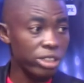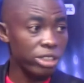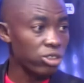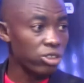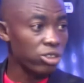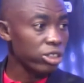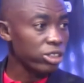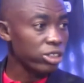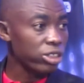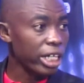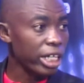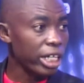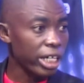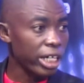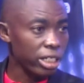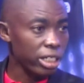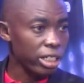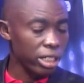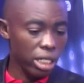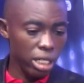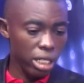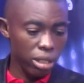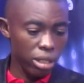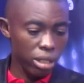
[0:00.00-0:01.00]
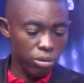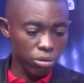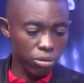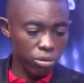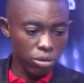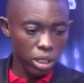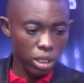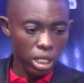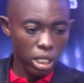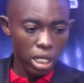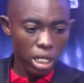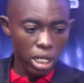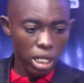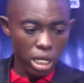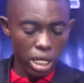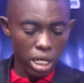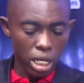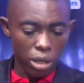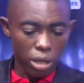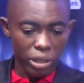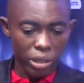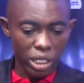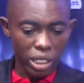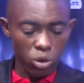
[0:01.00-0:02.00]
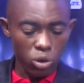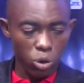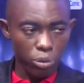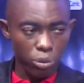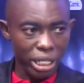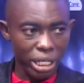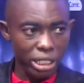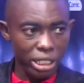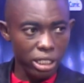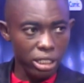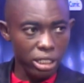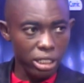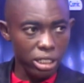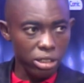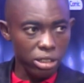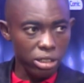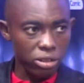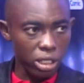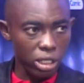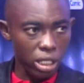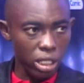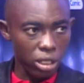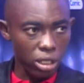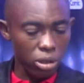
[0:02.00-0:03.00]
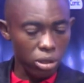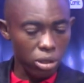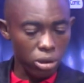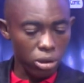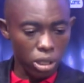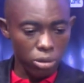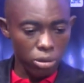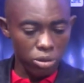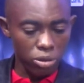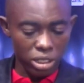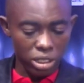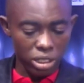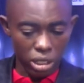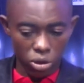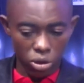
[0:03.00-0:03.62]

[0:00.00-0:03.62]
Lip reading: just like my co-panelist, Mr.